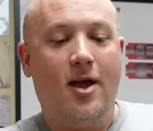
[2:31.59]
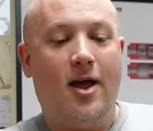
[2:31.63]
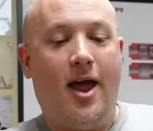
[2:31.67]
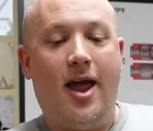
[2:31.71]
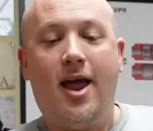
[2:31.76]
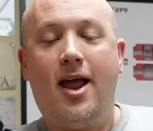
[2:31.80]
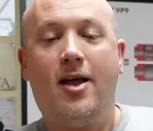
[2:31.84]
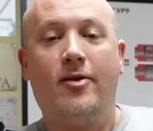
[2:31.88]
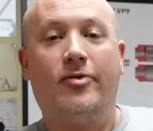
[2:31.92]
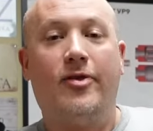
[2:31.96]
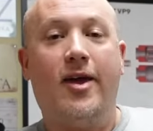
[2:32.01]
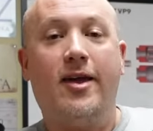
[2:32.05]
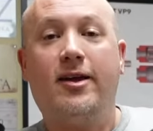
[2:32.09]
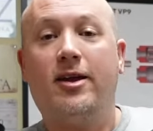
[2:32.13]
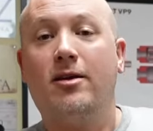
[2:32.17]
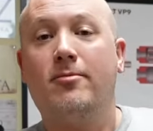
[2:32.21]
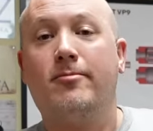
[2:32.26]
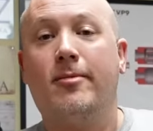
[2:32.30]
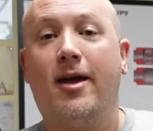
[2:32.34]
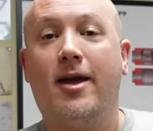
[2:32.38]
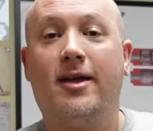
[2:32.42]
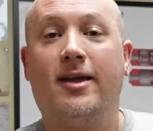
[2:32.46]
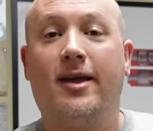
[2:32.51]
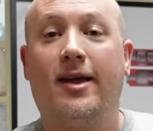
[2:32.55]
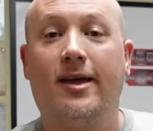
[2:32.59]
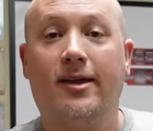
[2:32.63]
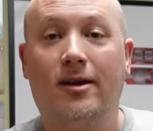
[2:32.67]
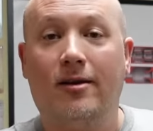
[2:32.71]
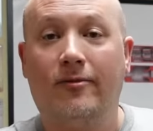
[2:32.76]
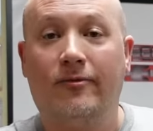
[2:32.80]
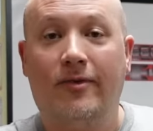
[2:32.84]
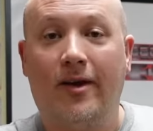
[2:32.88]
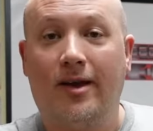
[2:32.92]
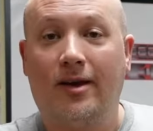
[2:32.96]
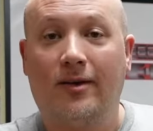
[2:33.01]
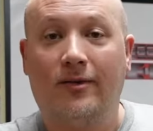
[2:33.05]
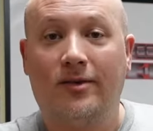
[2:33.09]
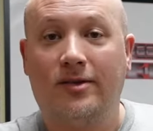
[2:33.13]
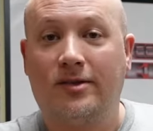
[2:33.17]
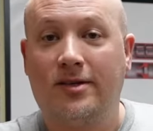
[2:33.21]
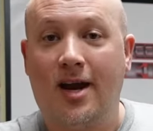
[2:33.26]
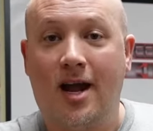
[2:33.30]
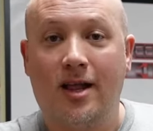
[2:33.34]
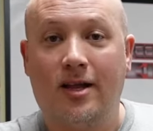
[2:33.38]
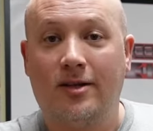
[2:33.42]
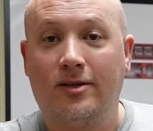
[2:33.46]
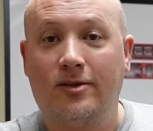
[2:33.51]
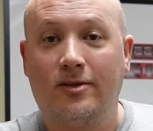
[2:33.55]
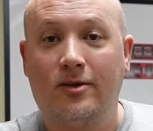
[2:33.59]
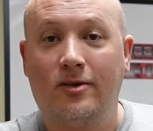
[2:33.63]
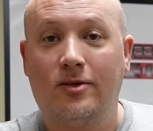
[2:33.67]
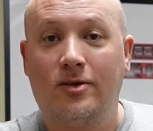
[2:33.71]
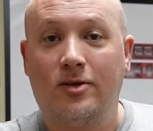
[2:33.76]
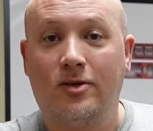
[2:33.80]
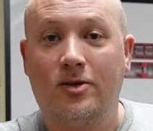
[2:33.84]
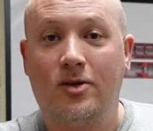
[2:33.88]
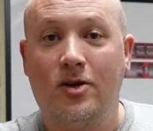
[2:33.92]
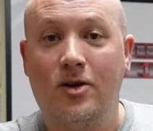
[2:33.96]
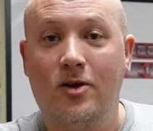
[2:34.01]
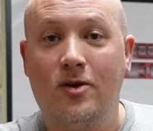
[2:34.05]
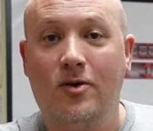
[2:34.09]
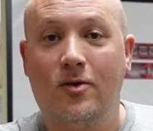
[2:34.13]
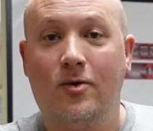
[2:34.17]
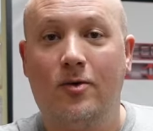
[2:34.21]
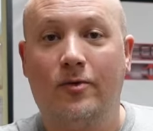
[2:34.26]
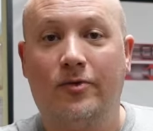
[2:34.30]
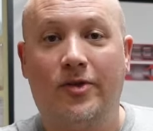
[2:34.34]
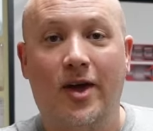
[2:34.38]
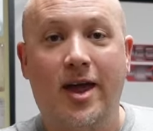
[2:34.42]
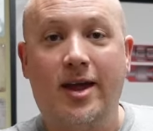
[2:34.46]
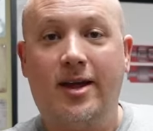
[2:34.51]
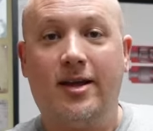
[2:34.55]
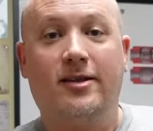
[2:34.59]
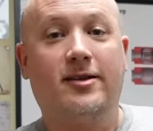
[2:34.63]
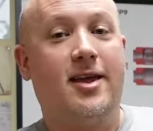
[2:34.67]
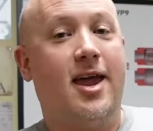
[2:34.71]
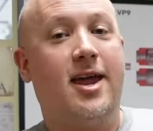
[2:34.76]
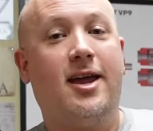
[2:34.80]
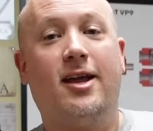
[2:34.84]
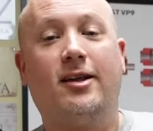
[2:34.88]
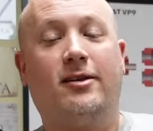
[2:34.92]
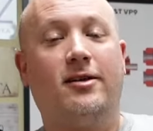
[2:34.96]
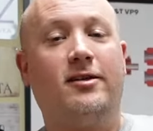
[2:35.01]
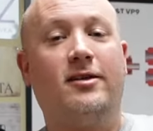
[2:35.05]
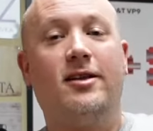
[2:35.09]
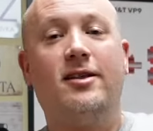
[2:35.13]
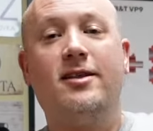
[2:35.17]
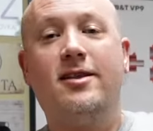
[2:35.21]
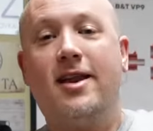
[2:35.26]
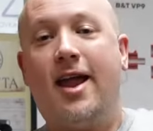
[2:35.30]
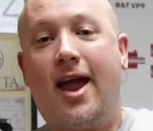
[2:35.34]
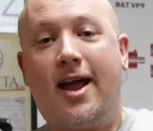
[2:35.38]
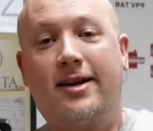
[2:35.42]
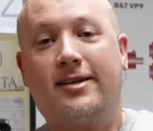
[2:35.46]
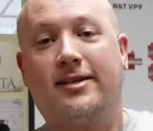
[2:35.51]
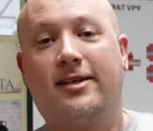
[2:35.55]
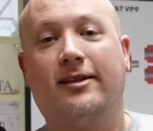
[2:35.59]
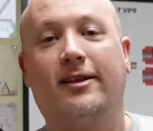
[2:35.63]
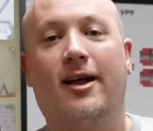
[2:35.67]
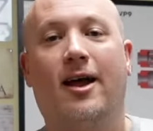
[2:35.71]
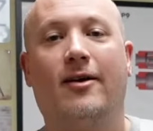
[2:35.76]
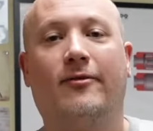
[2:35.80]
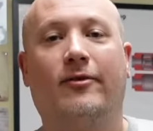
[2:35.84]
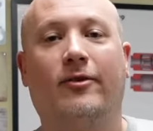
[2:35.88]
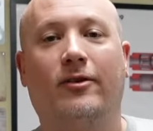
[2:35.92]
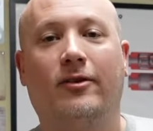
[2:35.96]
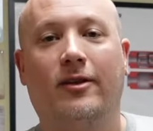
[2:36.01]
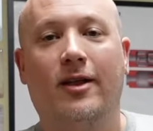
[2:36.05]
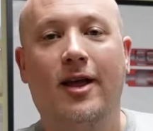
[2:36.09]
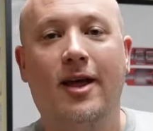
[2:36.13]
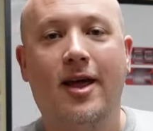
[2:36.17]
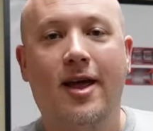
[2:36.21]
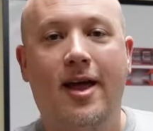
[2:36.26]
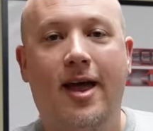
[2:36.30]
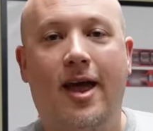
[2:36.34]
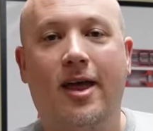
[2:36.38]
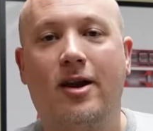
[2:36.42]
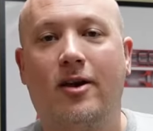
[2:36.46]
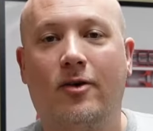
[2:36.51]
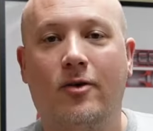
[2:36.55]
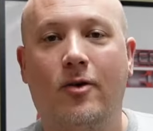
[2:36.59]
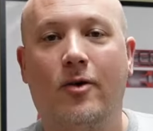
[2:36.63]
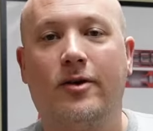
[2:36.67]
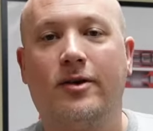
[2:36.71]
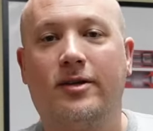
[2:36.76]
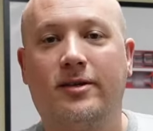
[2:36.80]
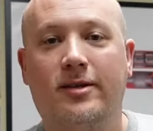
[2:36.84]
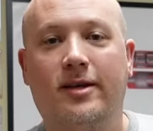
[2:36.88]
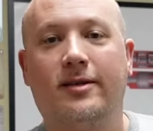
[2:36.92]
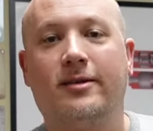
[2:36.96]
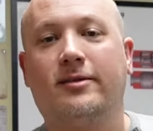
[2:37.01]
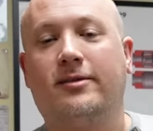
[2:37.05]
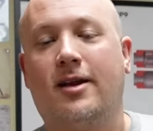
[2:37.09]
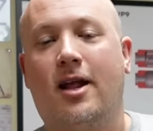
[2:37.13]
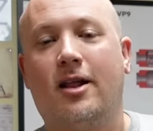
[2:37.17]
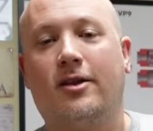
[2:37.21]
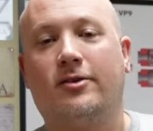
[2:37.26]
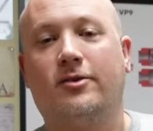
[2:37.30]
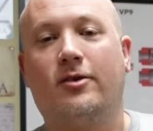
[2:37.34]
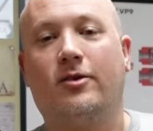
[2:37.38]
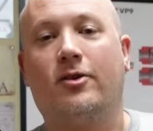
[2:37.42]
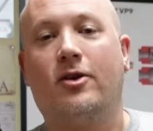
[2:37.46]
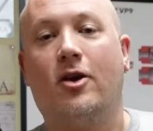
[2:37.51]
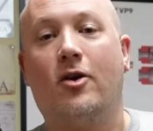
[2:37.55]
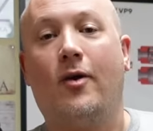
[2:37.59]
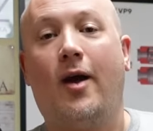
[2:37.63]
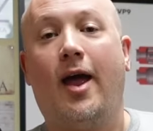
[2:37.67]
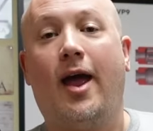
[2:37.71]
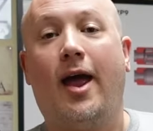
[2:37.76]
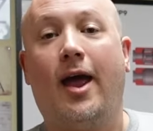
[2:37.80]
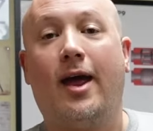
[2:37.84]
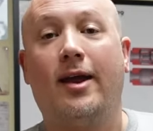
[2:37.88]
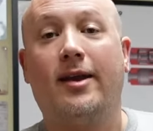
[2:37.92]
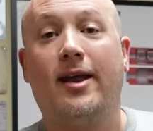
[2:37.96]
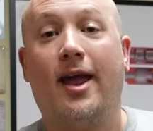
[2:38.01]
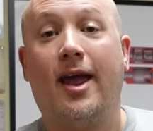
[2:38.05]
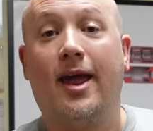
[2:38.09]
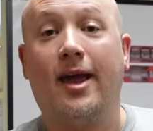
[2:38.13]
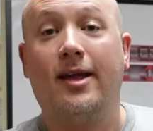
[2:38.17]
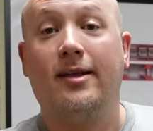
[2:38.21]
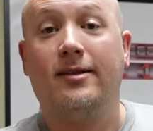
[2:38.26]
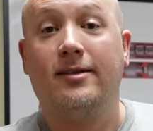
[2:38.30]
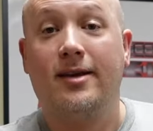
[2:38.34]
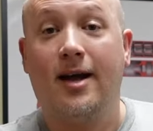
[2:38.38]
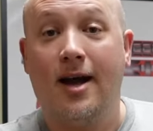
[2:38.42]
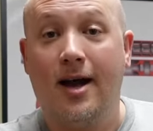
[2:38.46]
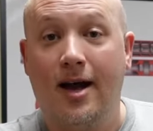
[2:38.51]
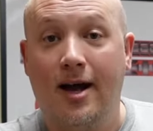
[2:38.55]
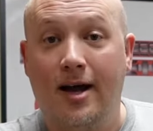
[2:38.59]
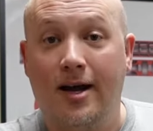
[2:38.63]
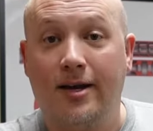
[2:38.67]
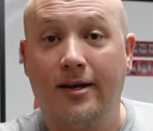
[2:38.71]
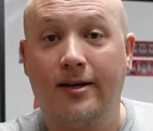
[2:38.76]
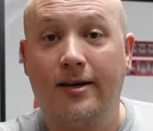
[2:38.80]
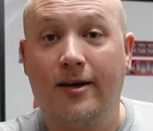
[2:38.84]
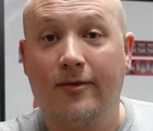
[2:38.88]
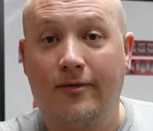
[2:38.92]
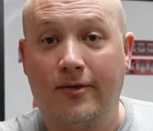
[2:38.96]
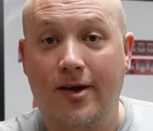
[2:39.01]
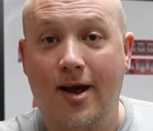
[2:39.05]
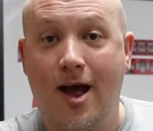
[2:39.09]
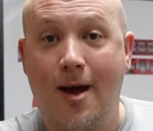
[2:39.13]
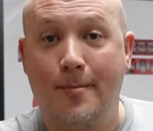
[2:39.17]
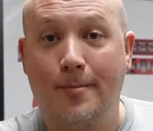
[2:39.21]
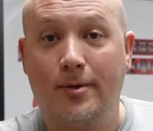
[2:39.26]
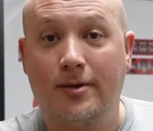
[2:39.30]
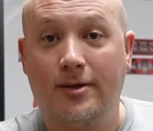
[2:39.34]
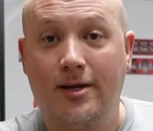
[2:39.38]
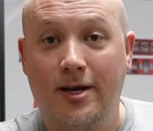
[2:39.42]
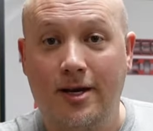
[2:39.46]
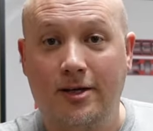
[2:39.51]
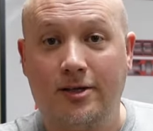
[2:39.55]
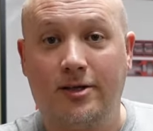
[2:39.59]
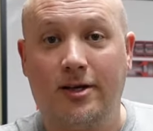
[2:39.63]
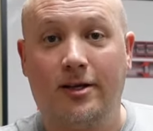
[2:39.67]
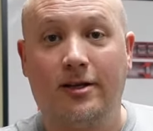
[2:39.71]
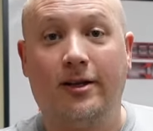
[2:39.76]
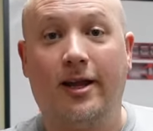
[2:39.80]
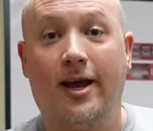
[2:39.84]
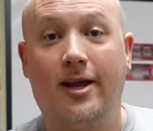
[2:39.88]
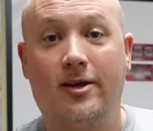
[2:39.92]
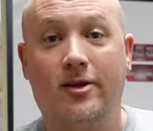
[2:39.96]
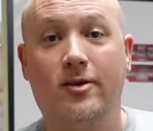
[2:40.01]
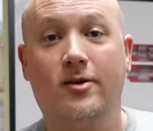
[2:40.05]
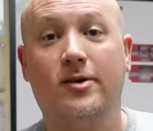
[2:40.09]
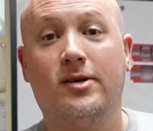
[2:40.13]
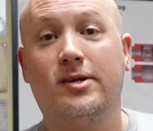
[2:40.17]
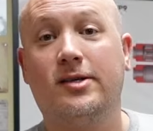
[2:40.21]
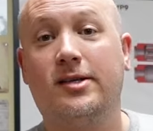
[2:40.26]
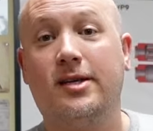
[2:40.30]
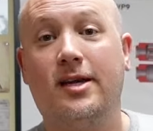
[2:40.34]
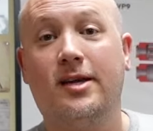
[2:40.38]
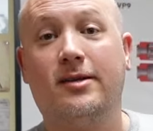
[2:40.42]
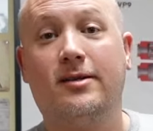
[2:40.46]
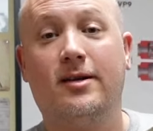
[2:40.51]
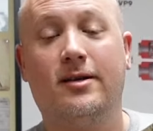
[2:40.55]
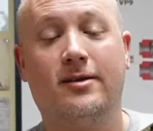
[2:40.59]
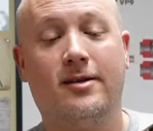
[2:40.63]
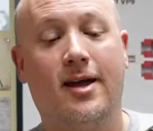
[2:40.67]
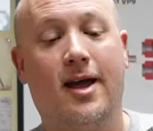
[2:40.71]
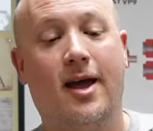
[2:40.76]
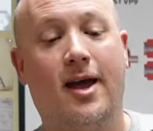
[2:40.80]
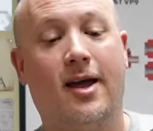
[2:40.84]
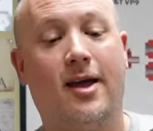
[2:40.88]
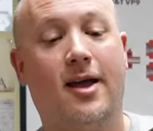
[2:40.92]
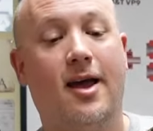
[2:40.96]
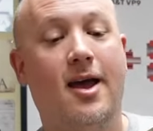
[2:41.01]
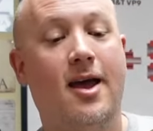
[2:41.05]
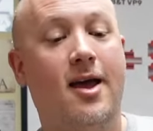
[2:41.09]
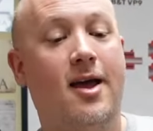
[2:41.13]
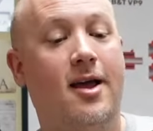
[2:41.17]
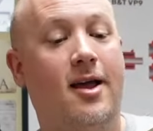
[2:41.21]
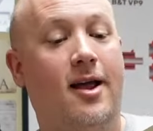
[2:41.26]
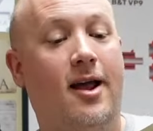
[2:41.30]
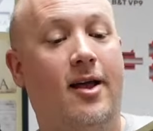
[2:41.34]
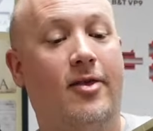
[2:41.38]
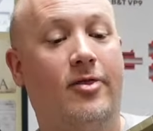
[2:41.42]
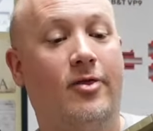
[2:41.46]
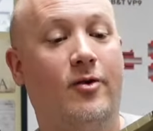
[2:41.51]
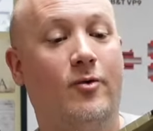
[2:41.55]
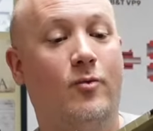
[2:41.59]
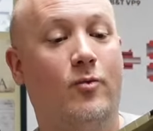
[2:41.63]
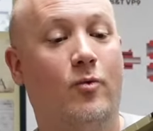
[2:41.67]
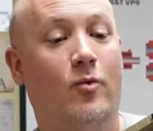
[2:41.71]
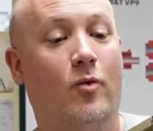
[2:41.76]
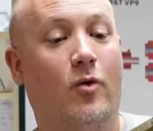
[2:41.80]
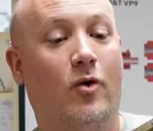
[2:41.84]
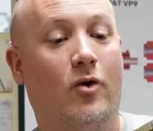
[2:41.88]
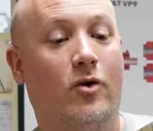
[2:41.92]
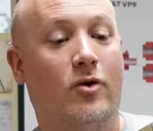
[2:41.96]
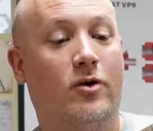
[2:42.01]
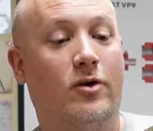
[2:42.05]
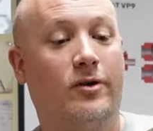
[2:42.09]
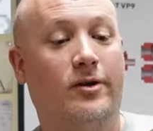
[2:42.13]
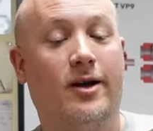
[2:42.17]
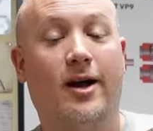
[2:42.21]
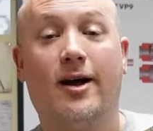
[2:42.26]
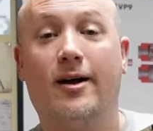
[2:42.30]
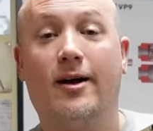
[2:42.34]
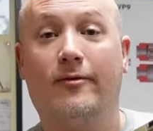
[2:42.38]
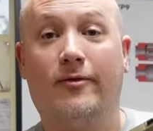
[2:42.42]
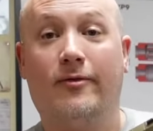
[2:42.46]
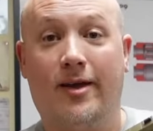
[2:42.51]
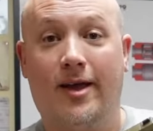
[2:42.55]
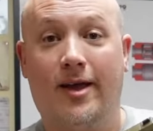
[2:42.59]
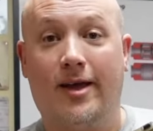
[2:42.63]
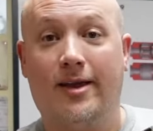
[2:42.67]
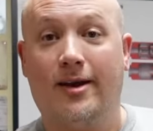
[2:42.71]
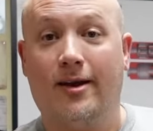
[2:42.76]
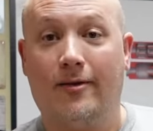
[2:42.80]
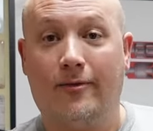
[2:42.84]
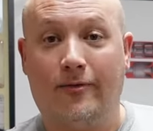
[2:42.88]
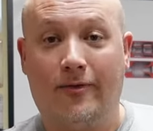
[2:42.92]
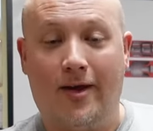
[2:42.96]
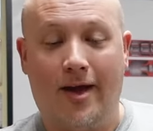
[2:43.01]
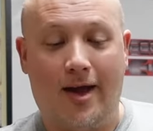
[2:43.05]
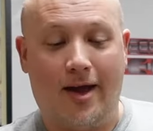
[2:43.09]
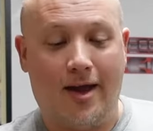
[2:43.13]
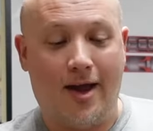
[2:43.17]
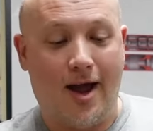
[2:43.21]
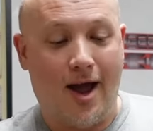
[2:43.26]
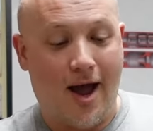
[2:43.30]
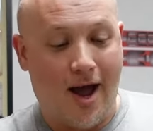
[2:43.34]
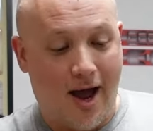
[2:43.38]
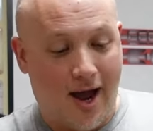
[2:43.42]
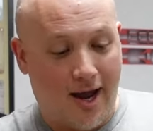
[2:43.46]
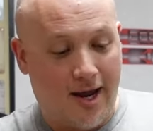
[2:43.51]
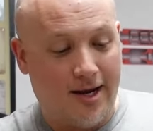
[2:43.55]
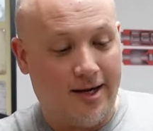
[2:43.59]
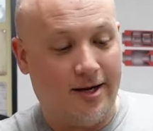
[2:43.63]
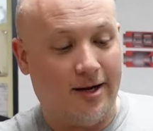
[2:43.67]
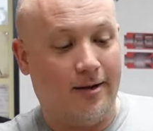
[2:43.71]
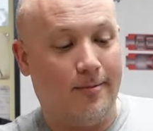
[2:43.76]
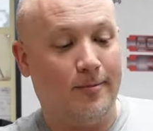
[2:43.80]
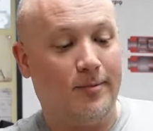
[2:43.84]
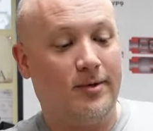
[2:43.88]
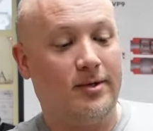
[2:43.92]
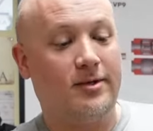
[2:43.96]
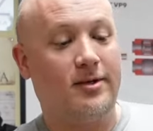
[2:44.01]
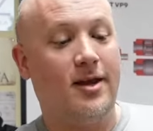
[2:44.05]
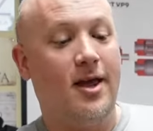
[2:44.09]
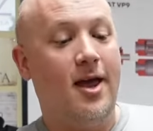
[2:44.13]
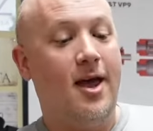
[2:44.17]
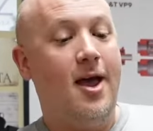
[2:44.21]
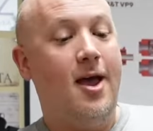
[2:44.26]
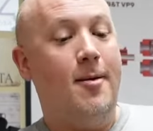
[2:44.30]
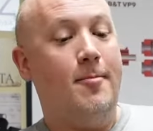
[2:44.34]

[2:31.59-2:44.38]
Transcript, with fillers: Hey, they can make innovative silencers too. They could take it to the next level. And of course, then SilencerCo had a ton of competition like you see today in the world of NFA items.